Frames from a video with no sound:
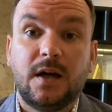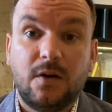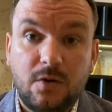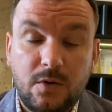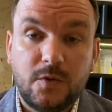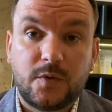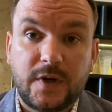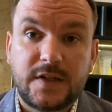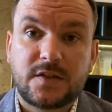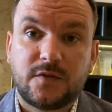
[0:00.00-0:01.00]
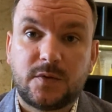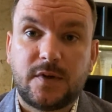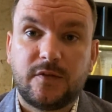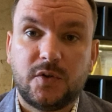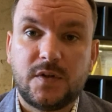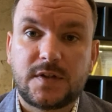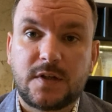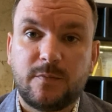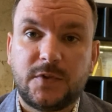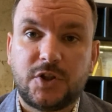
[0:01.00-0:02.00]
All the rest of the revenue is
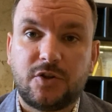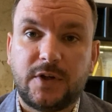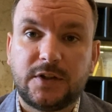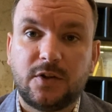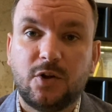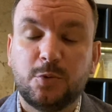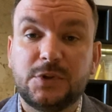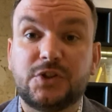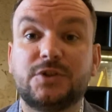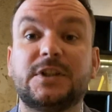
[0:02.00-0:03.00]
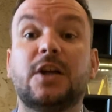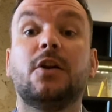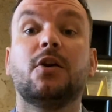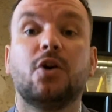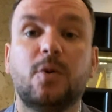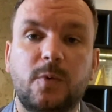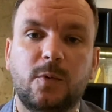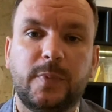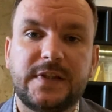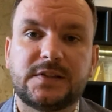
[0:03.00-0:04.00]
generated globally, so it's a global
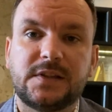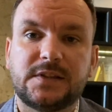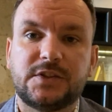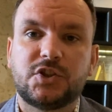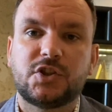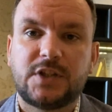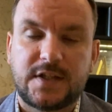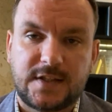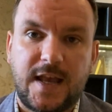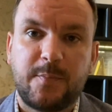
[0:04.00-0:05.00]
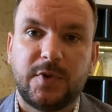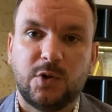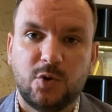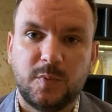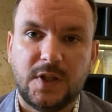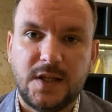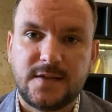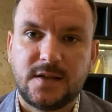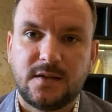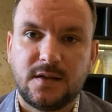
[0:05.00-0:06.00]
business, just happened to be
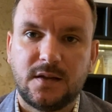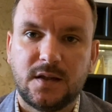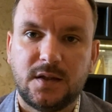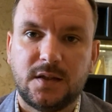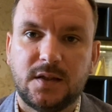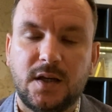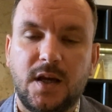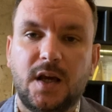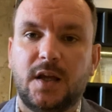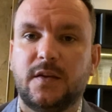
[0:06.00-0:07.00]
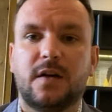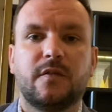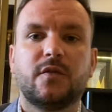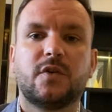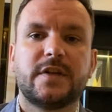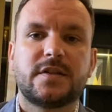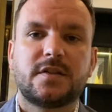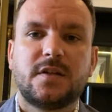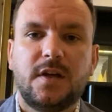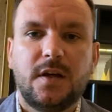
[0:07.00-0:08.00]
listed in London, and therefore
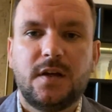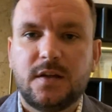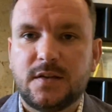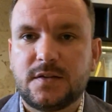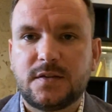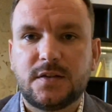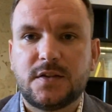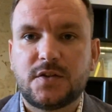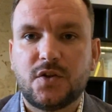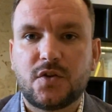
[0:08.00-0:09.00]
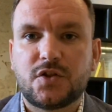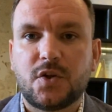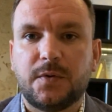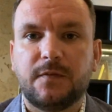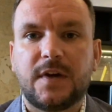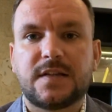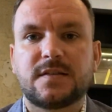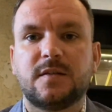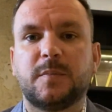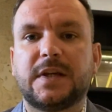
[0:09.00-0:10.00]
is not so
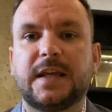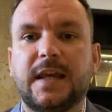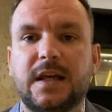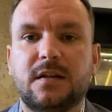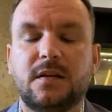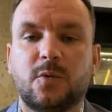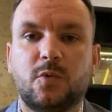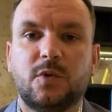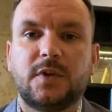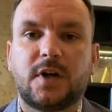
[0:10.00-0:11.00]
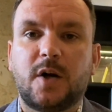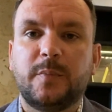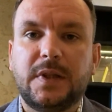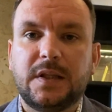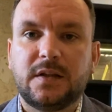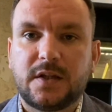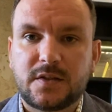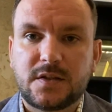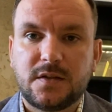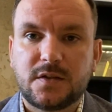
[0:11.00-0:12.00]
invested. But again, there are
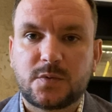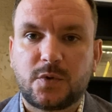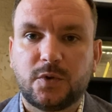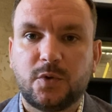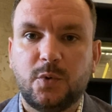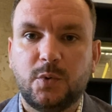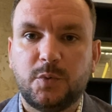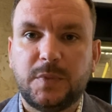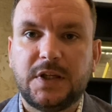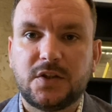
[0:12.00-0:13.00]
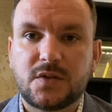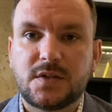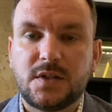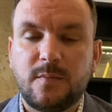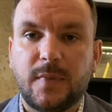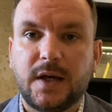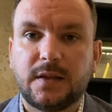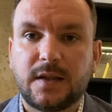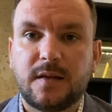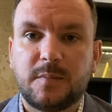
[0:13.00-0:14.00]
billionaires in this world who would be interested in
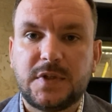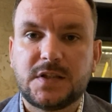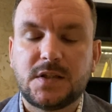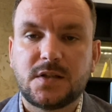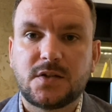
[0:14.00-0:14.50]
buying that business.